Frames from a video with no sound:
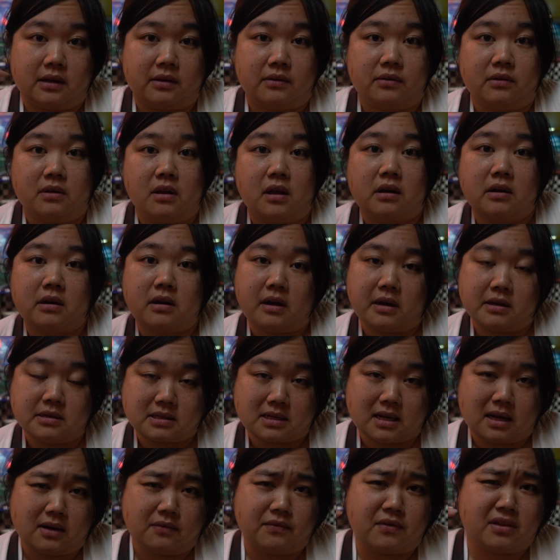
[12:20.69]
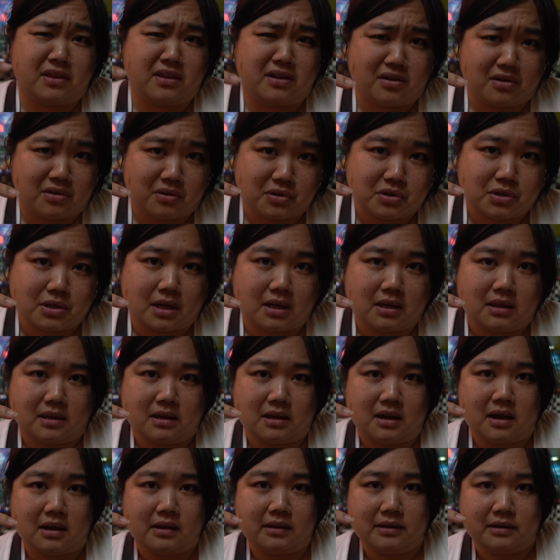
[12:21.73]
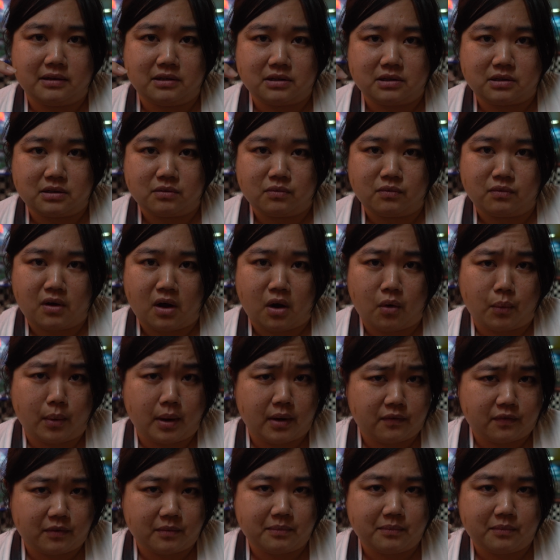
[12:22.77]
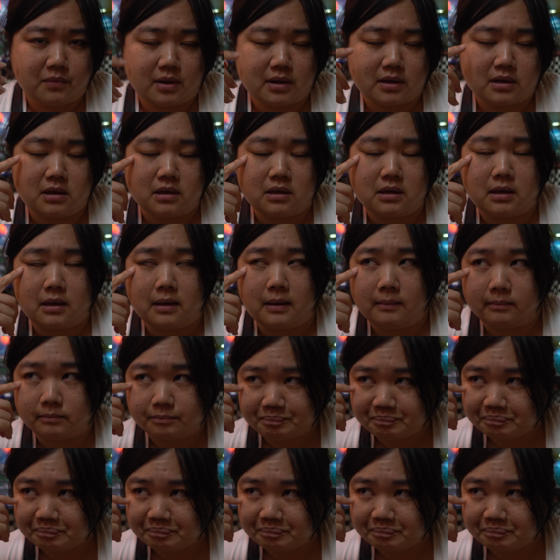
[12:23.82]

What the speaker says: And Acai is kind of on the other side of the island, away from Waikiki,